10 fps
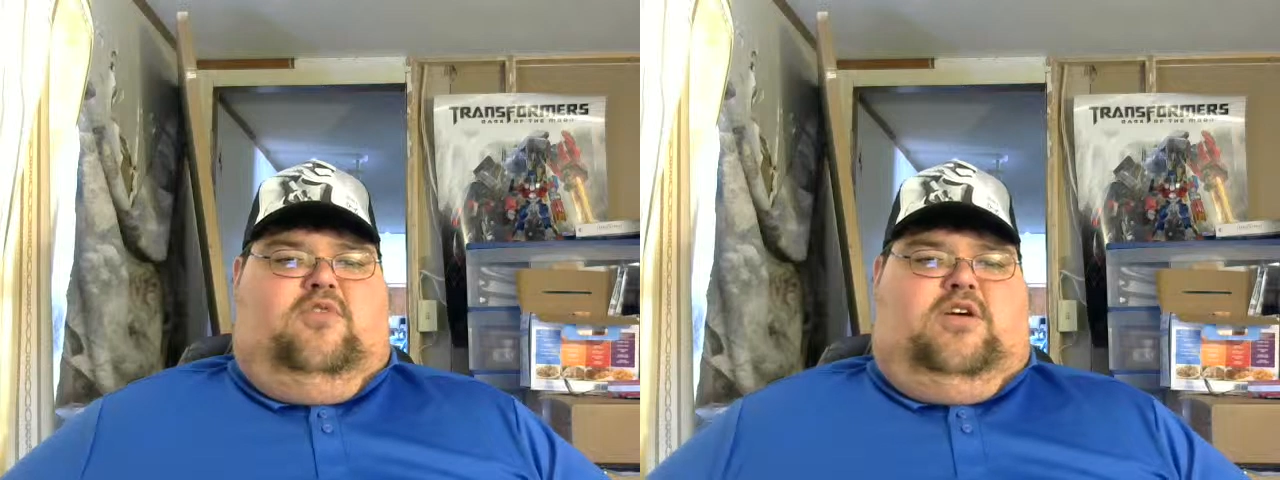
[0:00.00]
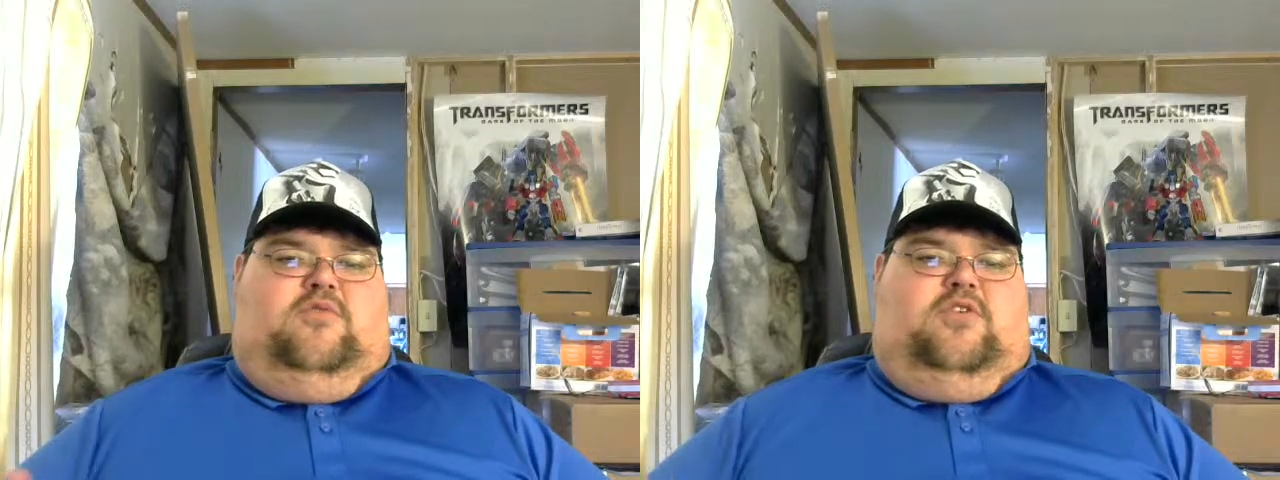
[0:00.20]

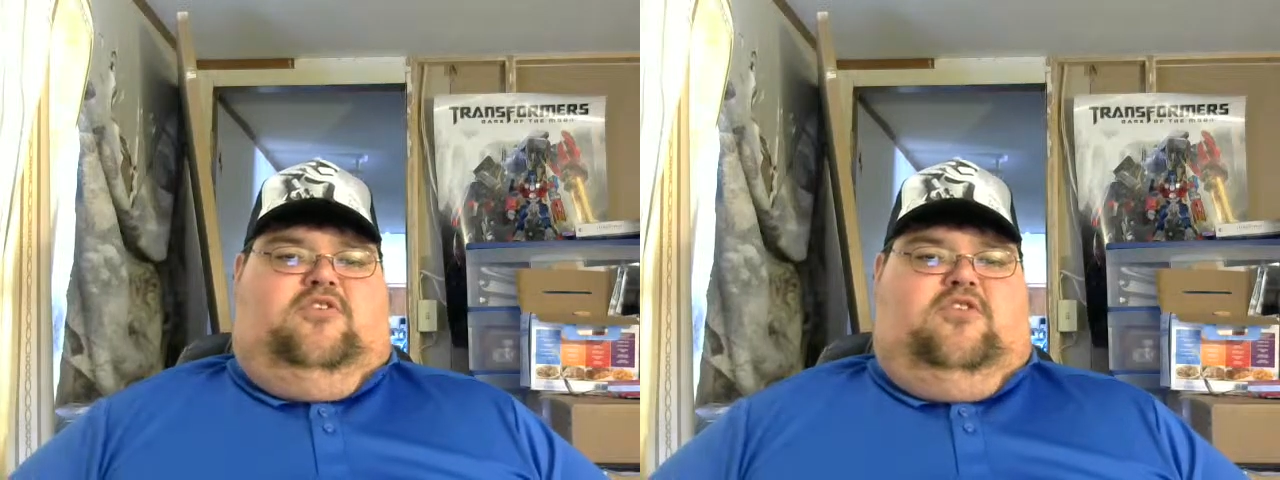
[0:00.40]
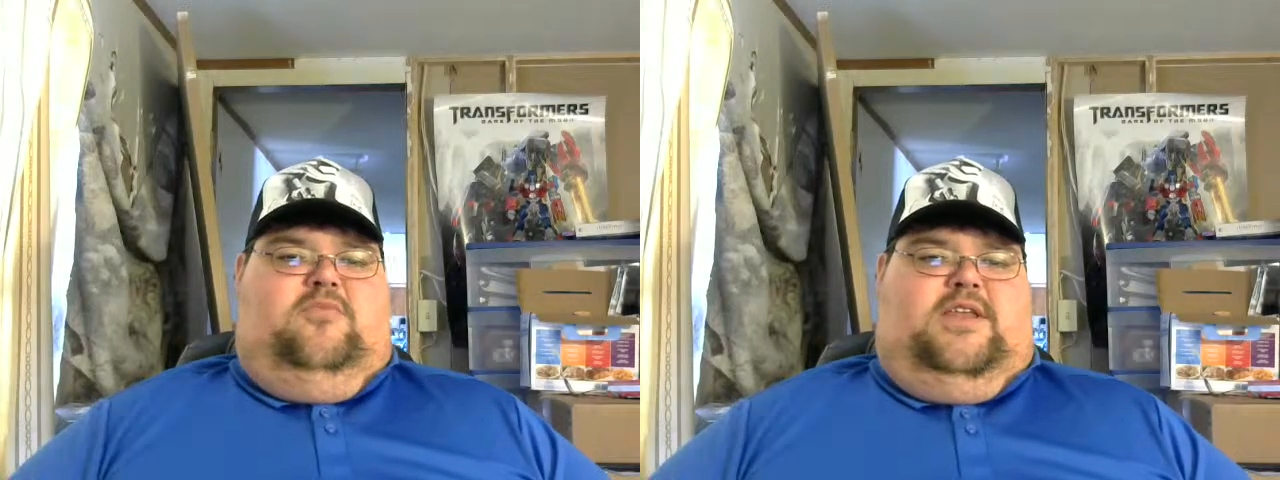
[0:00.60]
well, I want
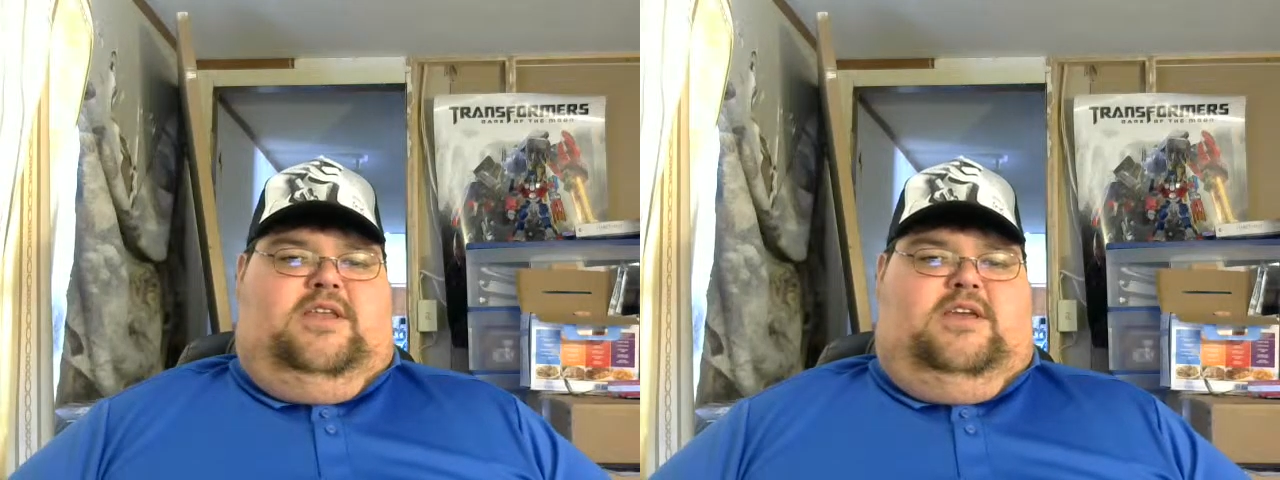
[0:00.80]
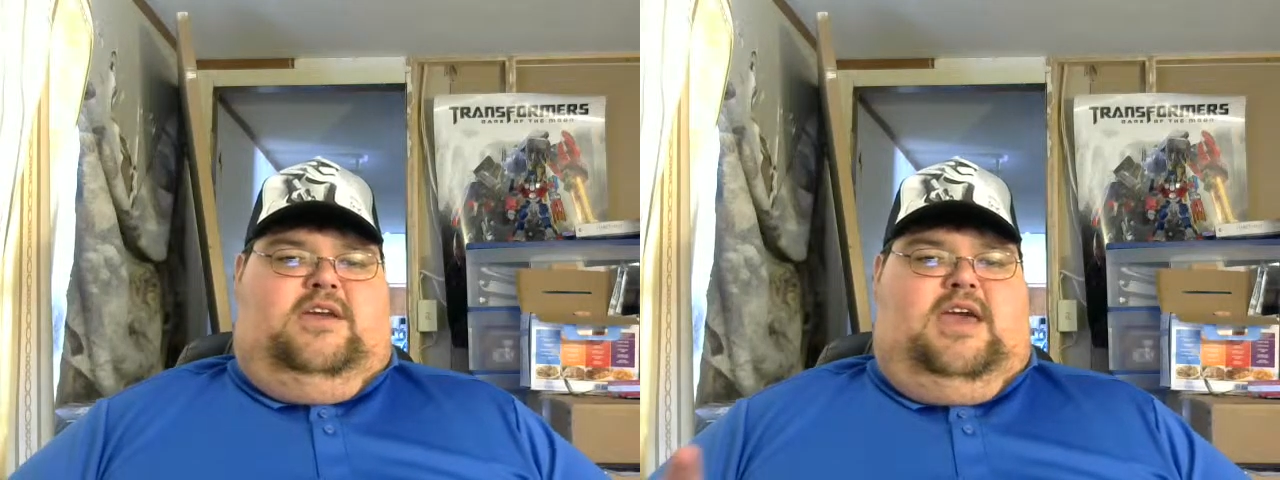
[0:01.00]
so
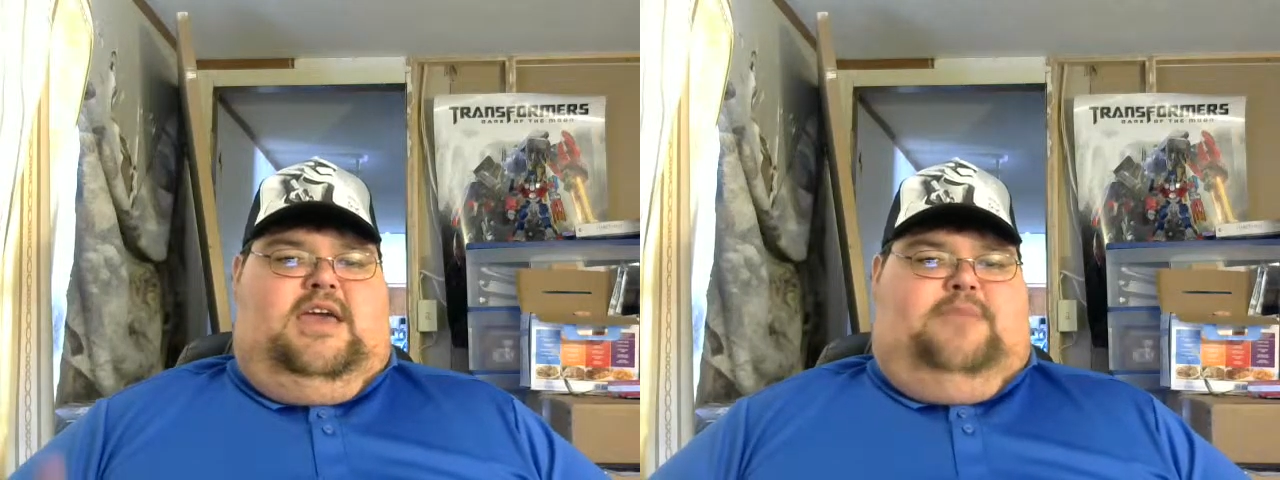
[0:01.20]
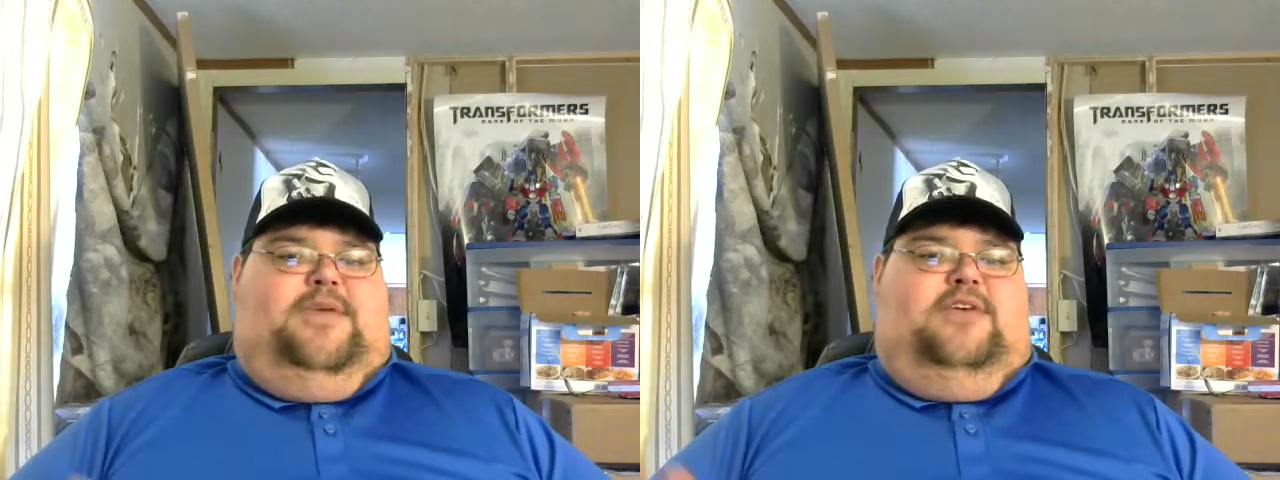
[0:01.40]
many
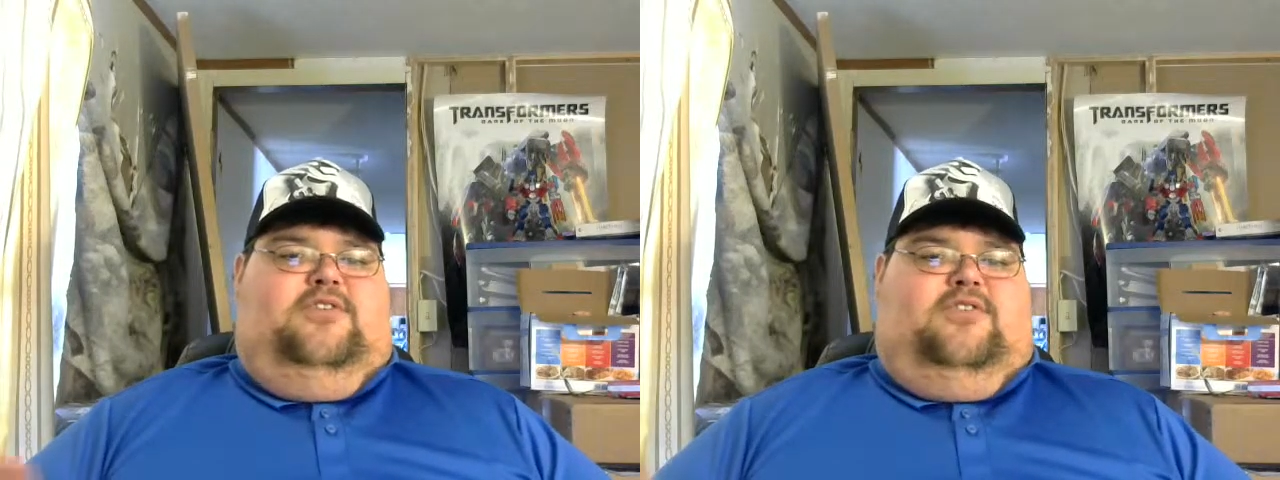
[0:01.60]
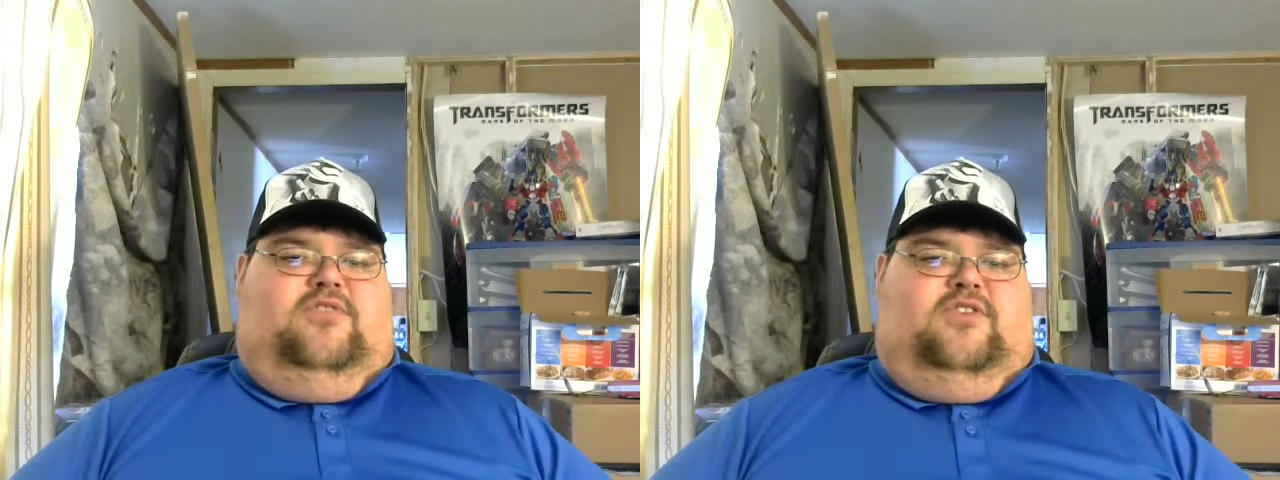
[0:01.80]

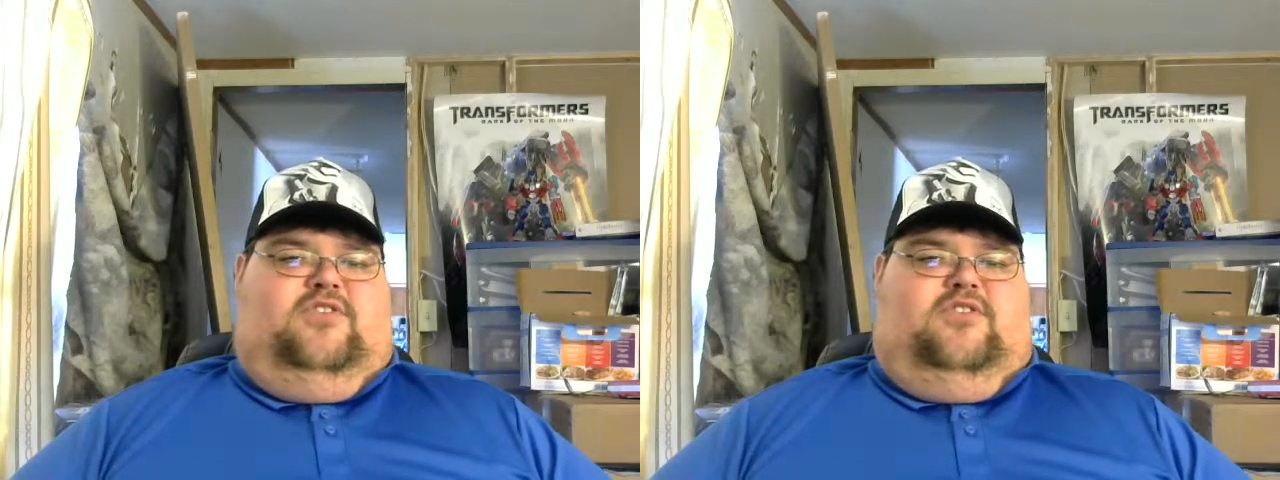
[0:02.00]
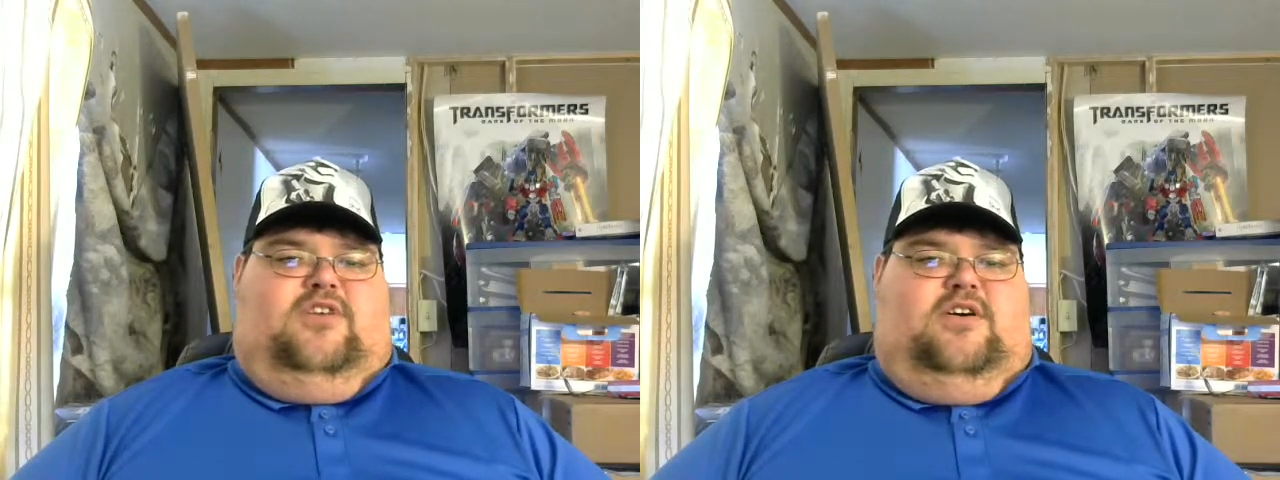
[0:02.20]
APs of this
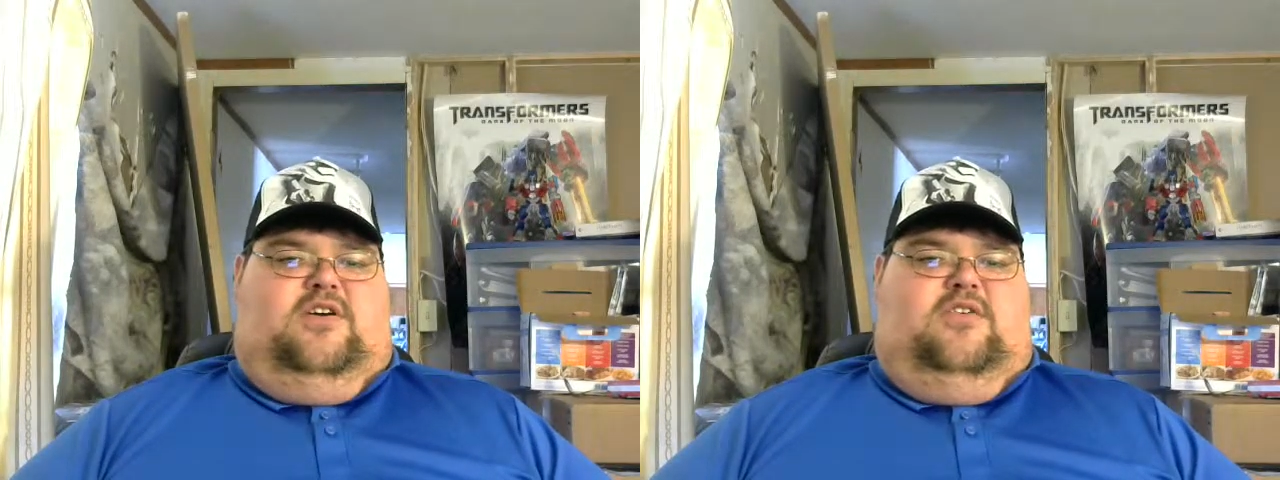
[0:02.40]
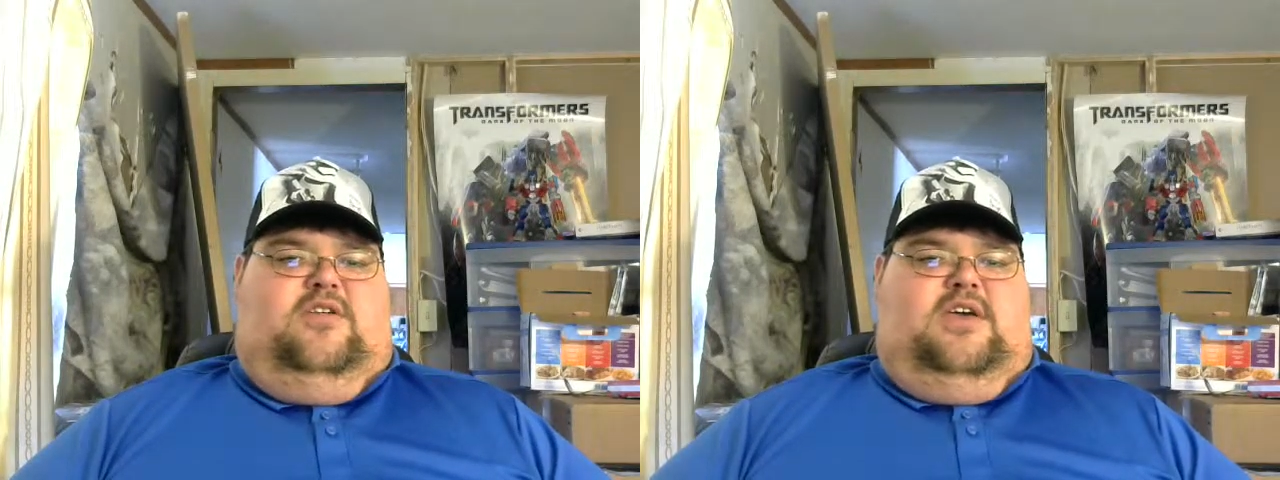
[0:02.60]

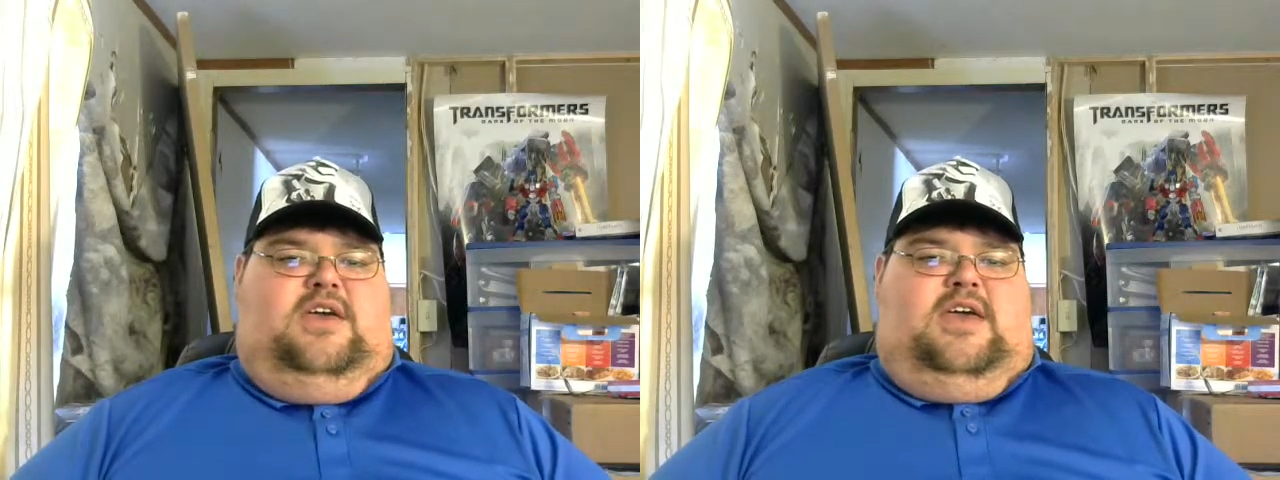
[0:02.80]
skill.